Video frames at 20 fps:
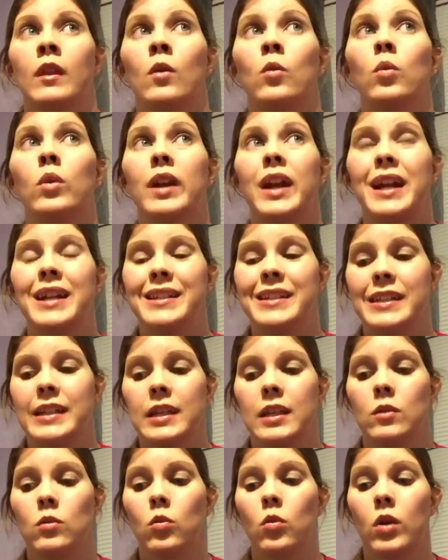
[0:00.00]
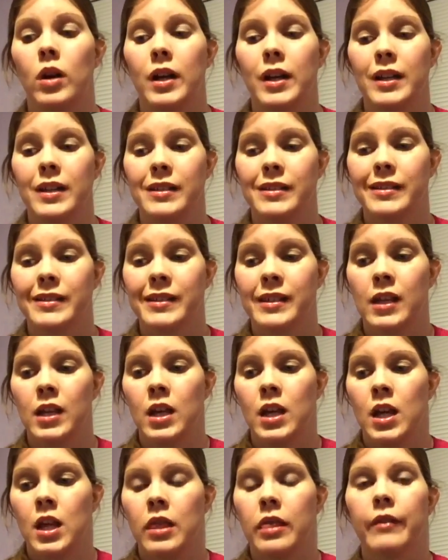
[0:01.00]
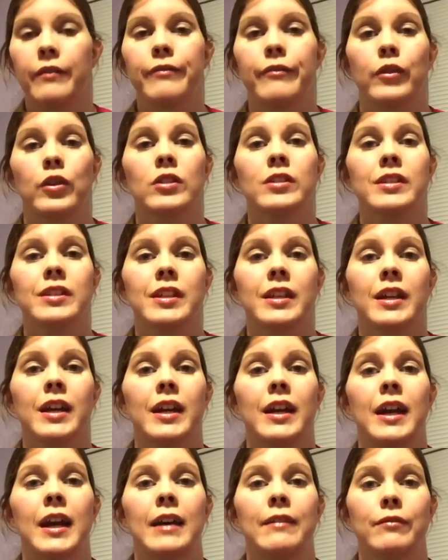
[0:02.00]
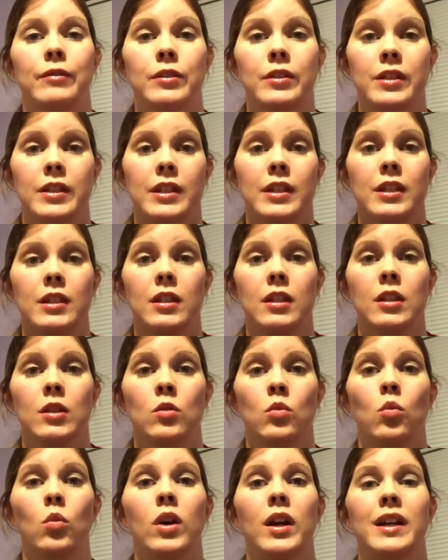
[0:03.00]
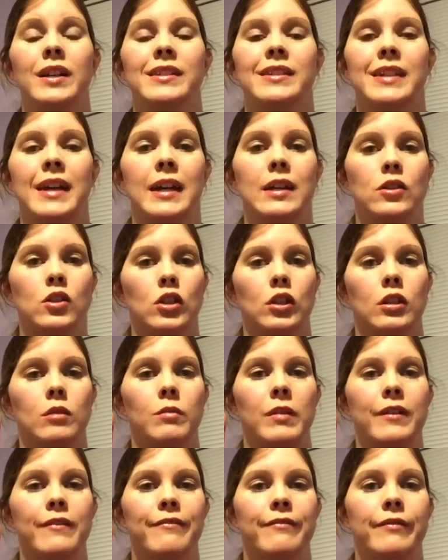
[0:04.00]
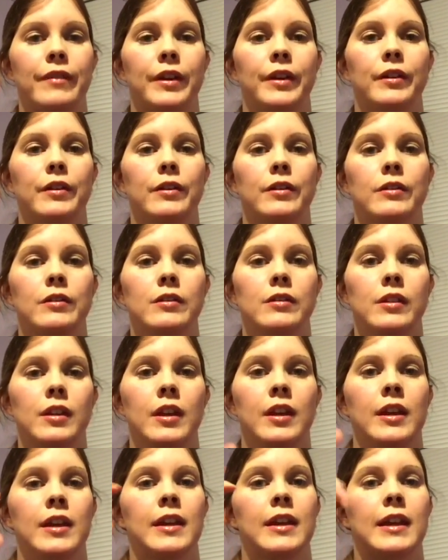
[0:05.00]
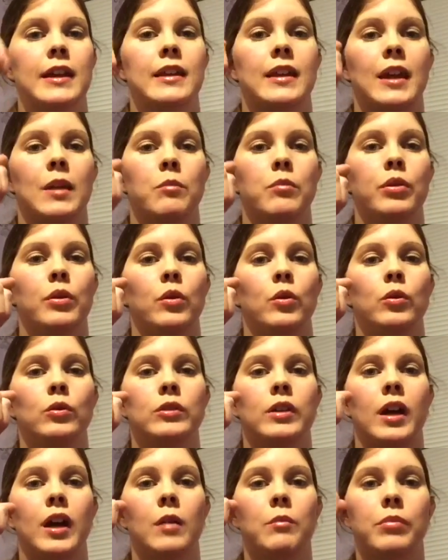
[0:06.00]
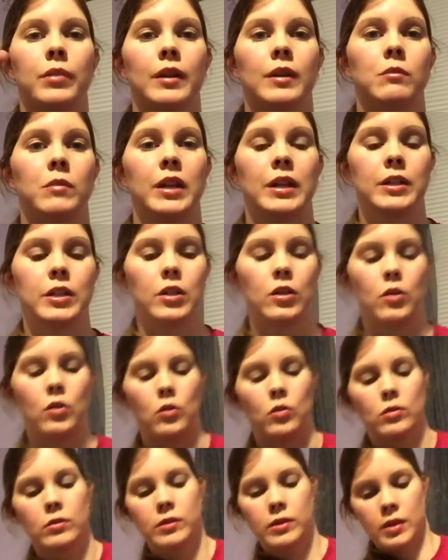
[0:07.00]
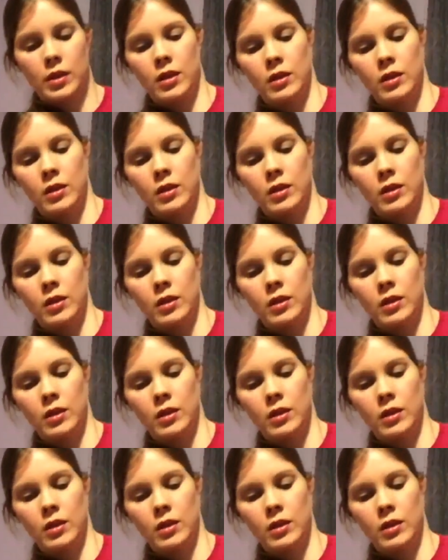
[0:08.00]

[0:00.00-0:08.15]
What I did was, the first thing I ever did was I took my fingers and I pulled up on my toes.